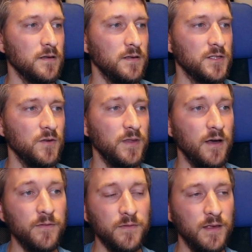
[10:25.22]
So the
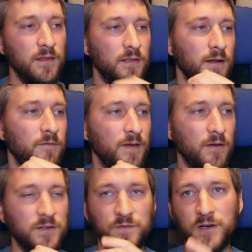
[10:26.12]
other thing that I
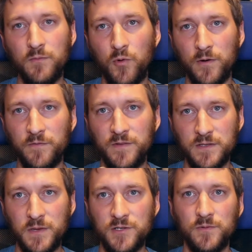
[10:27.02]
found is very important for
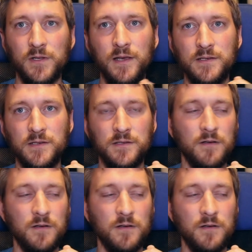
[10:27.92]
these major relays is